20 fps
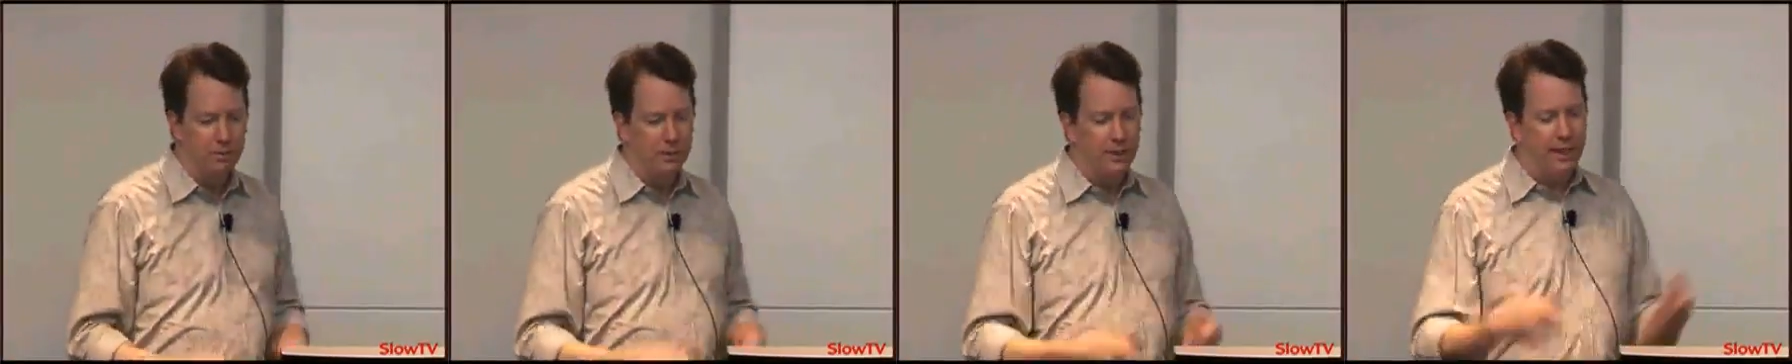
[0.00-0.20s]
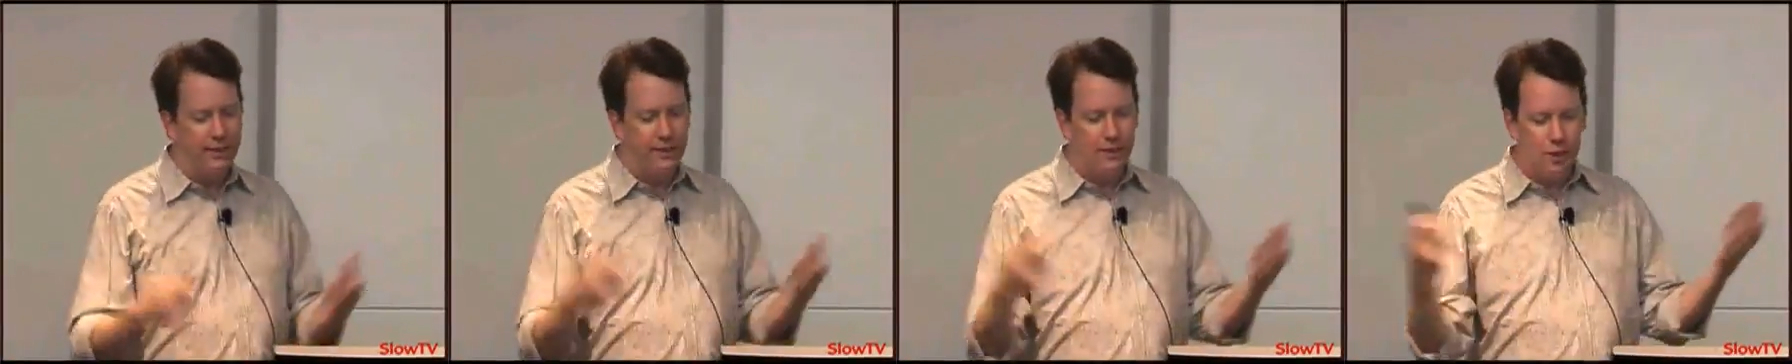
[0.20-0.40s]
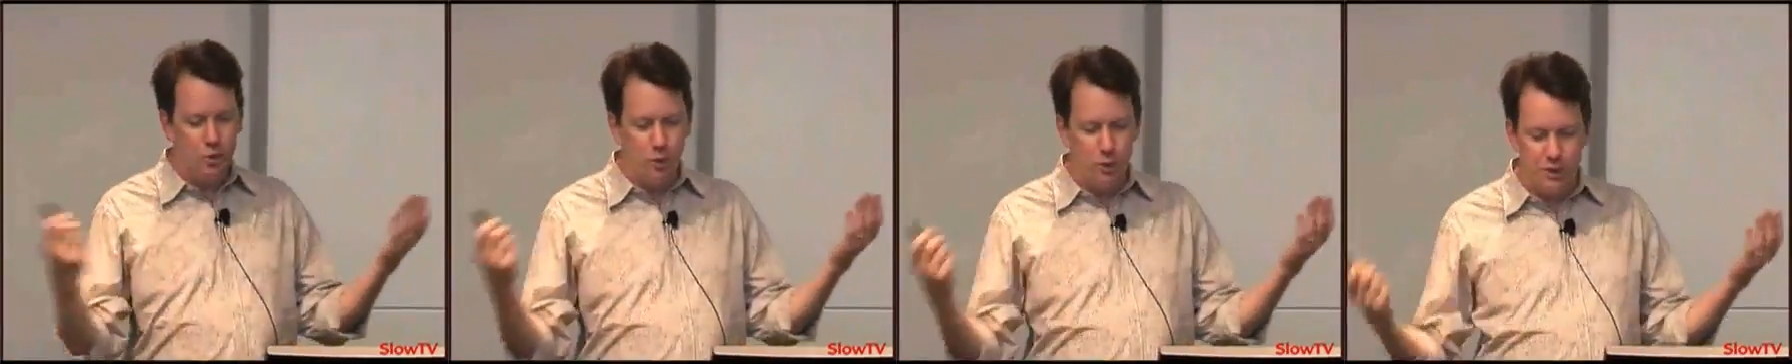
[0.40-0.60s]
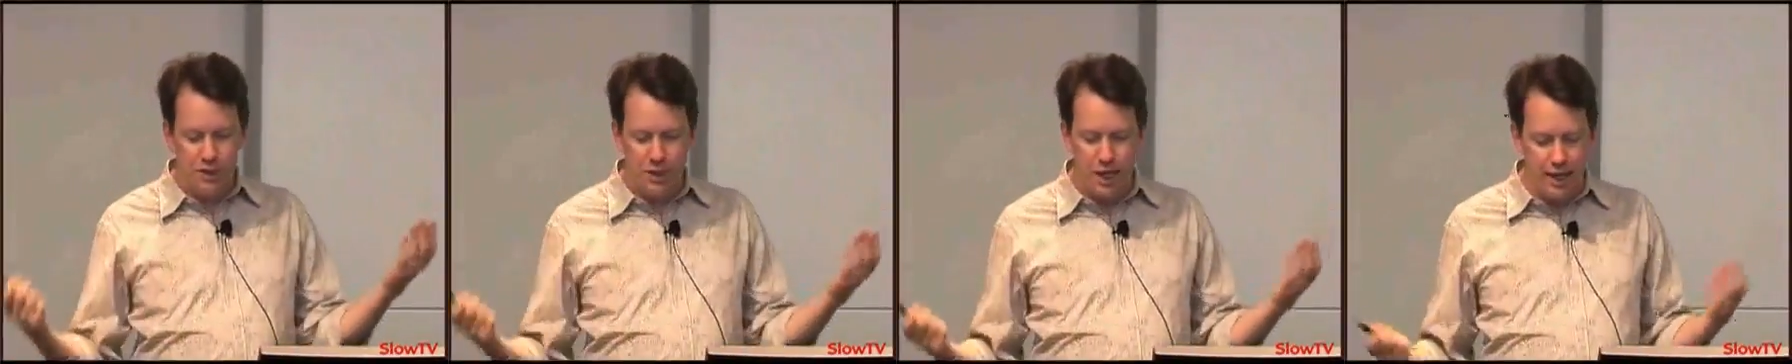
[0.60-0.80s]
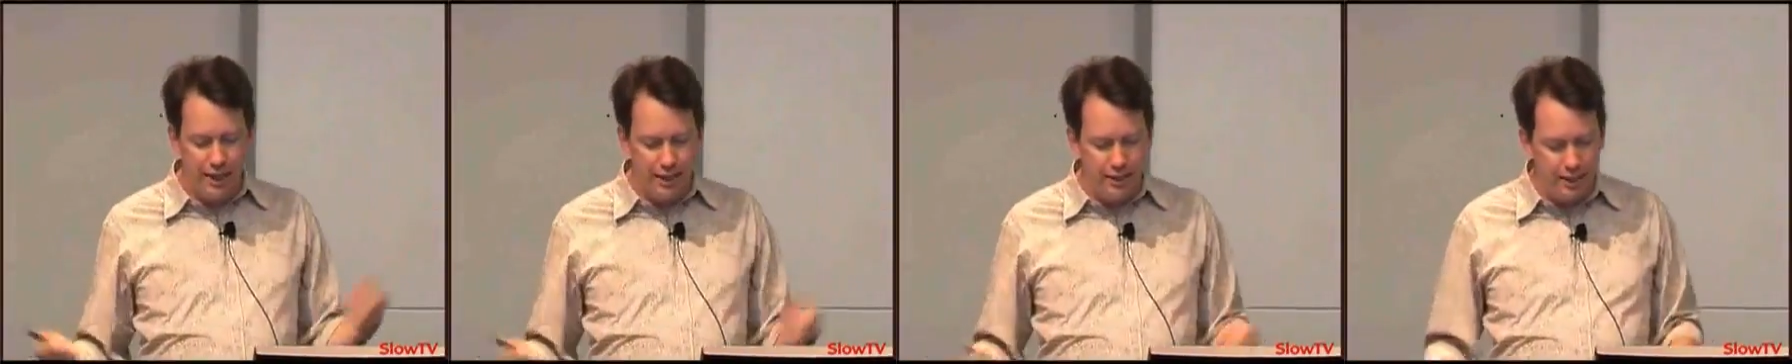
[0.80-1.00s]
That's just what
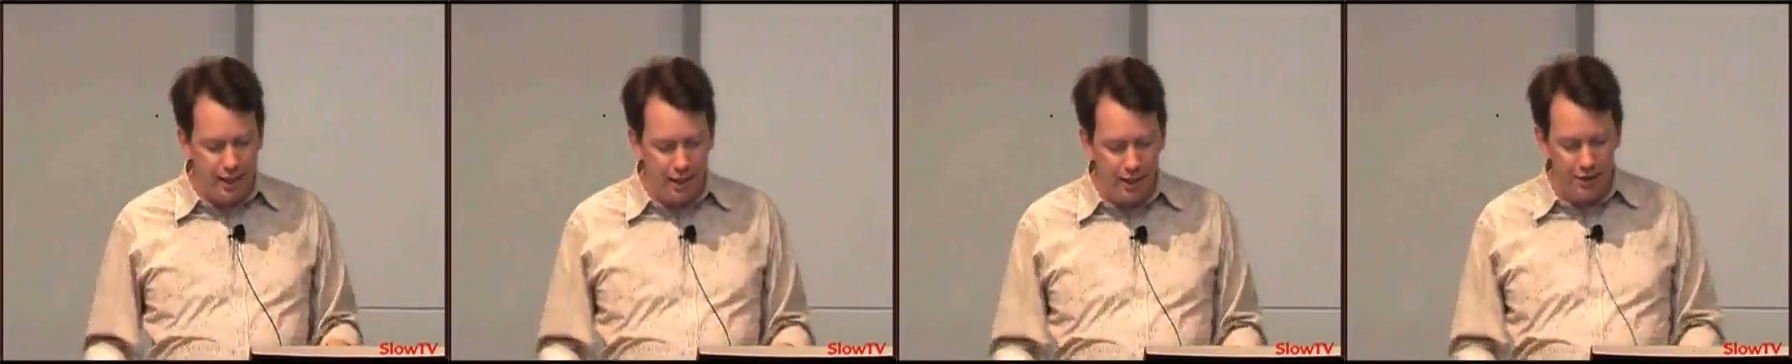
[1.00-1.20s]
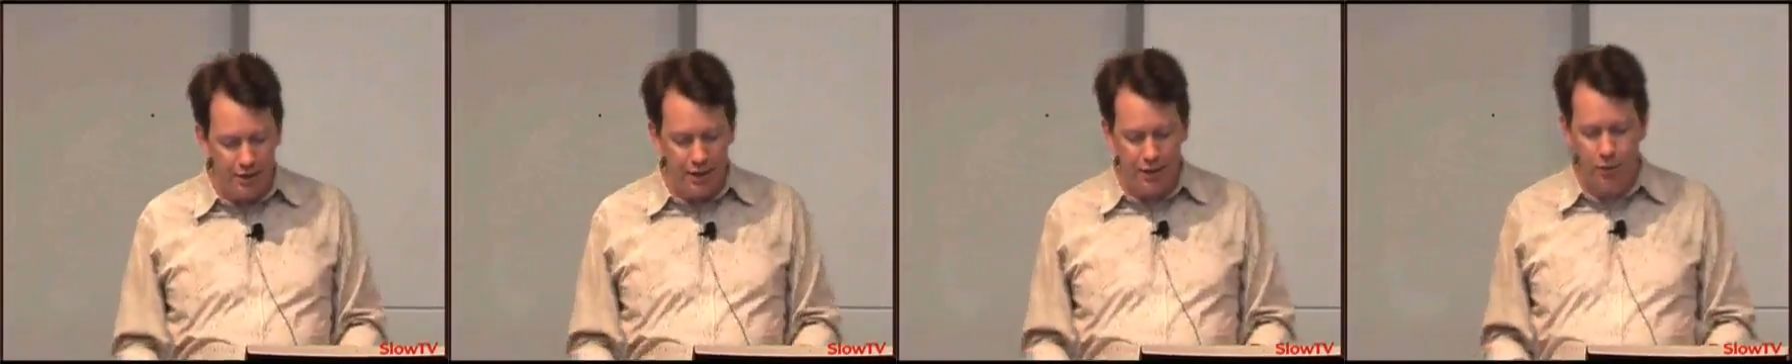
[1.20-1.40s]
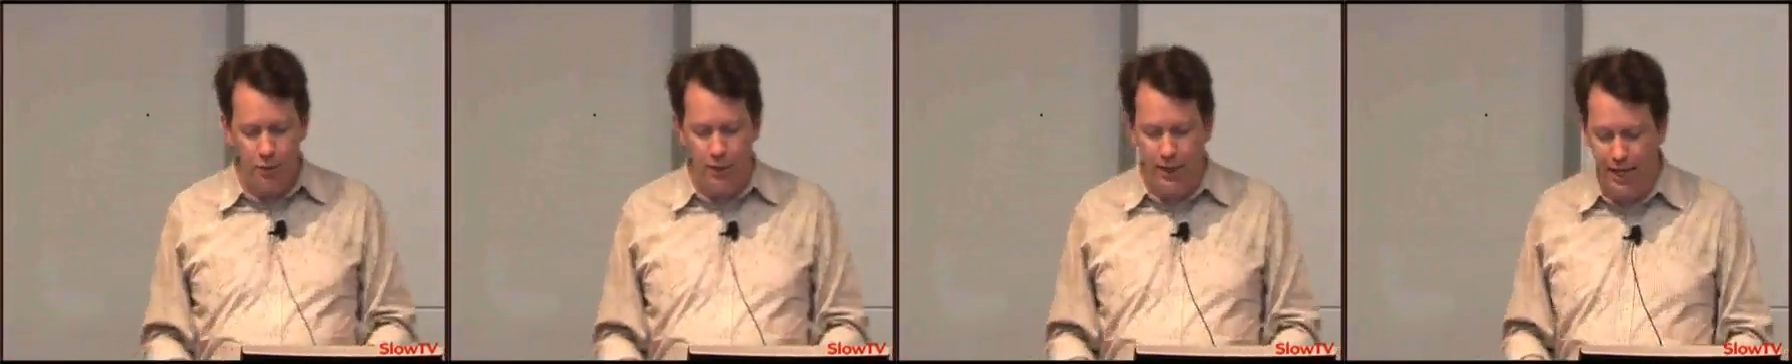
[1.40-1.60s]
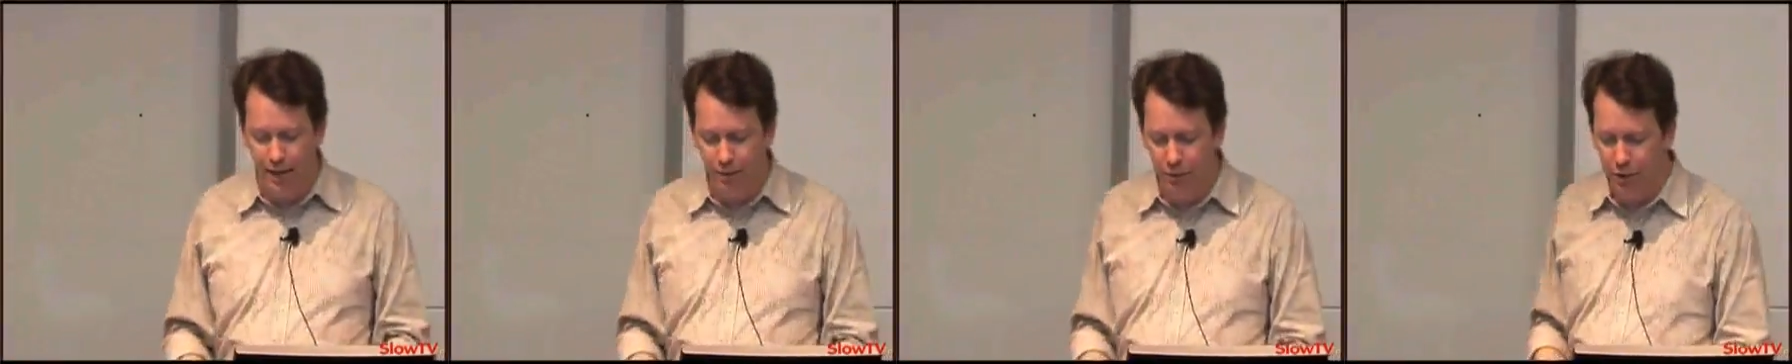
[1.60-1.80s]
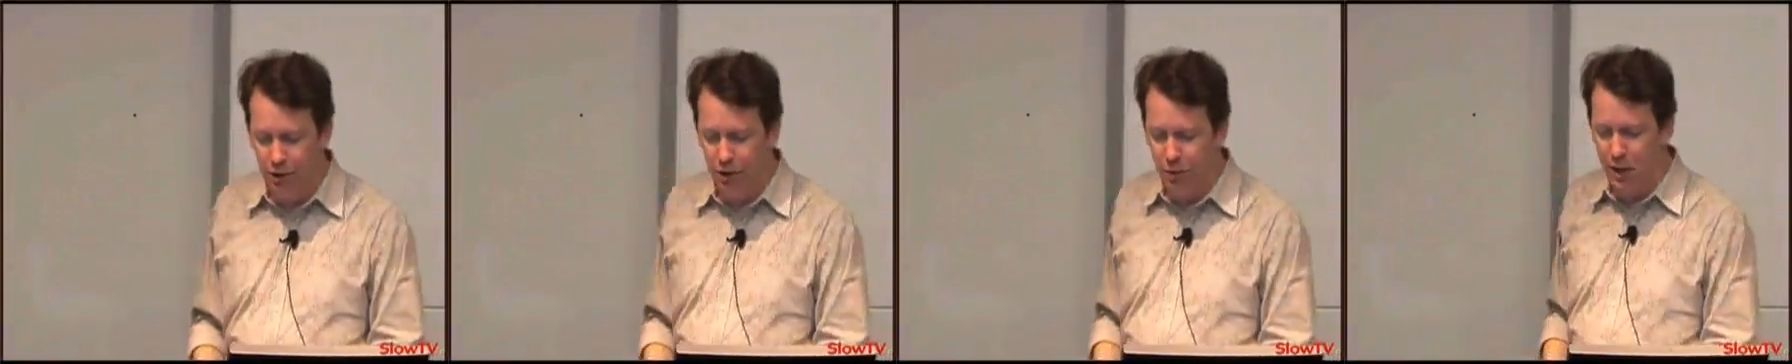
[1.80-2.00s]
science tells us. We
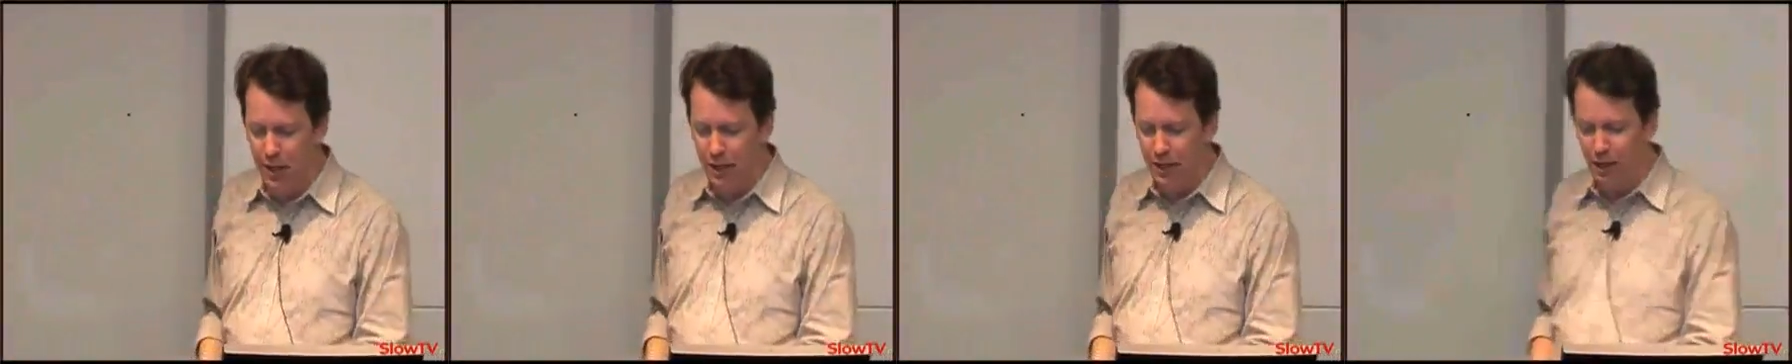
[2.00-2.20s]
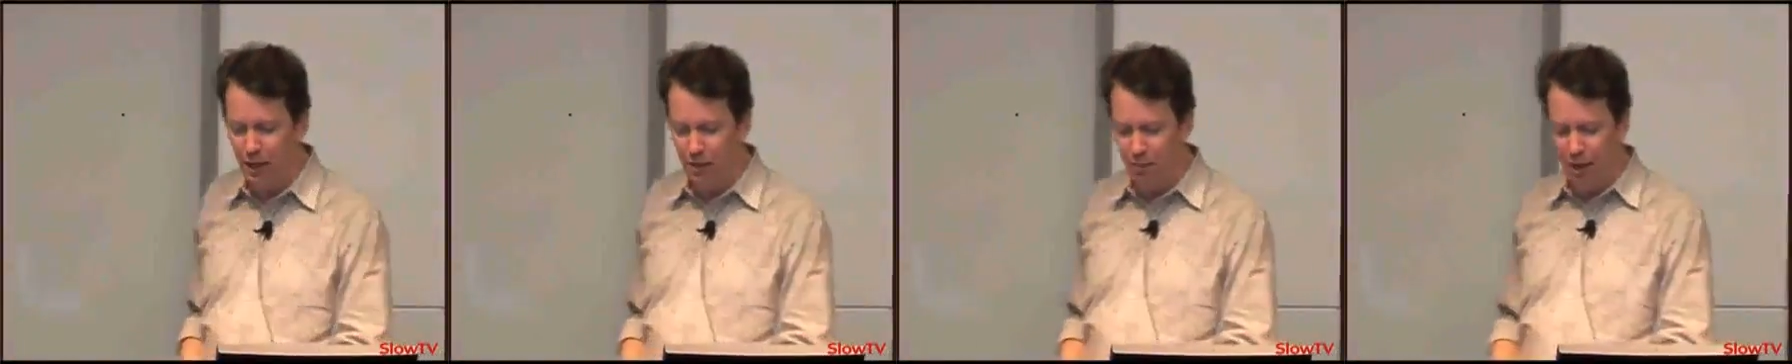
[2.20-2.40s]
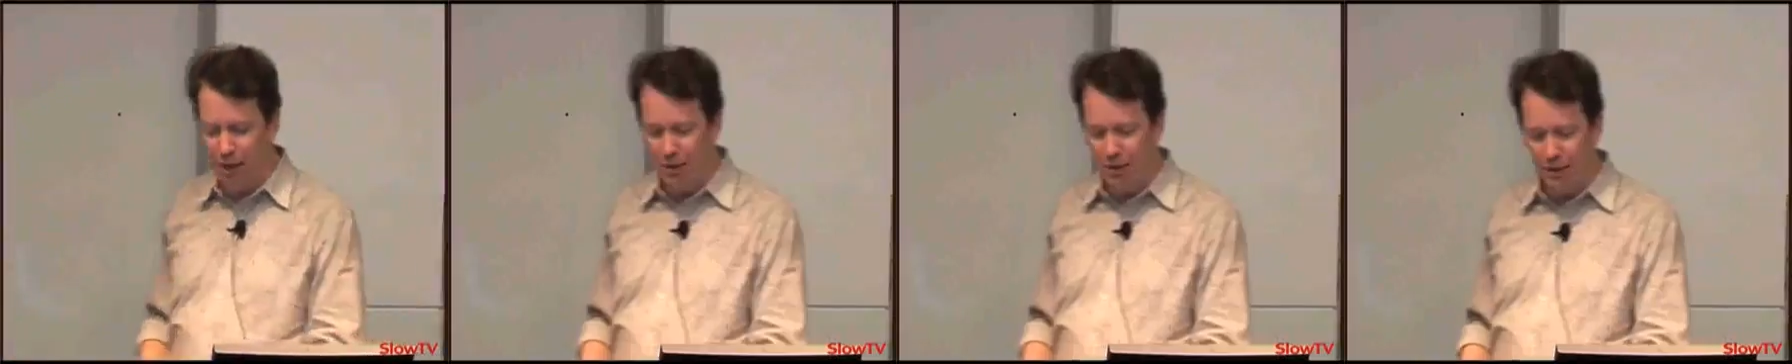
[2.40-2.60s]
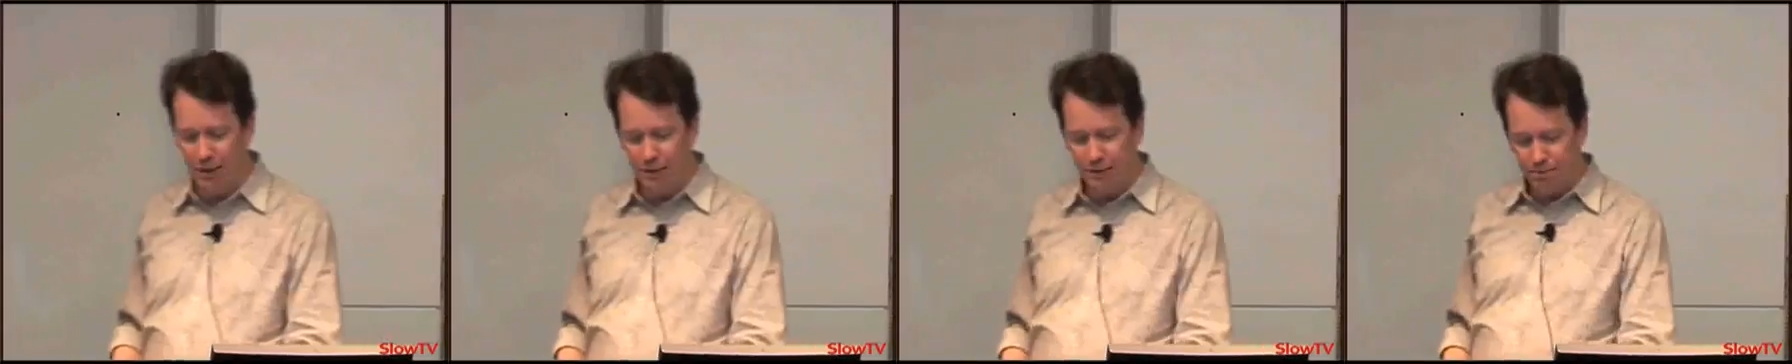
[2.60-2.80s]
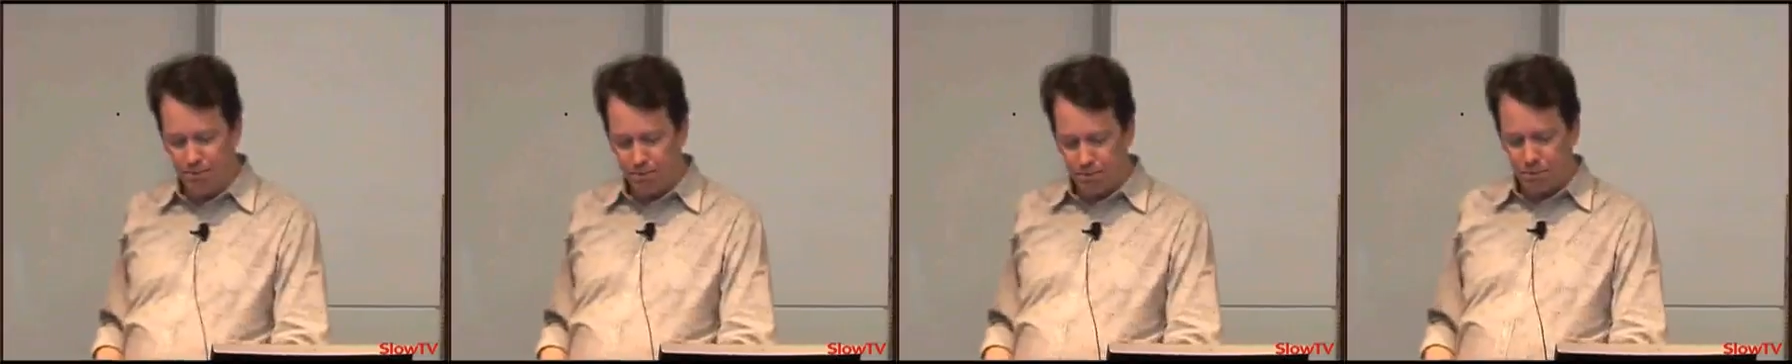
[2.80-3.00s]
can't really do anything about it.